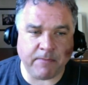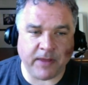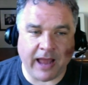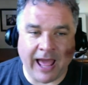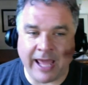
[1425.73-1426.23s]

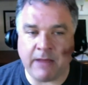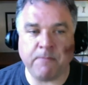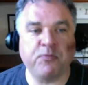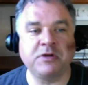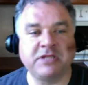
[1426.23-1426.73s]
but I am
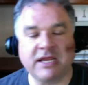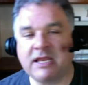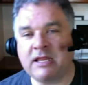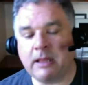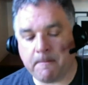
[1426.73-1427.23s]

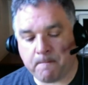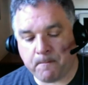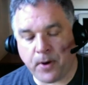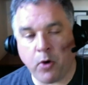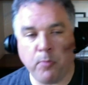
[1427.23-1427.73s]
predicting that
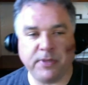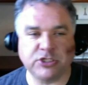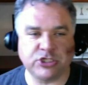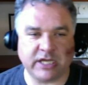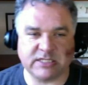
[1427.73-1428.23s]
Bo
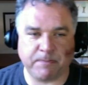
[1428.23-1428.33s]
Bichette's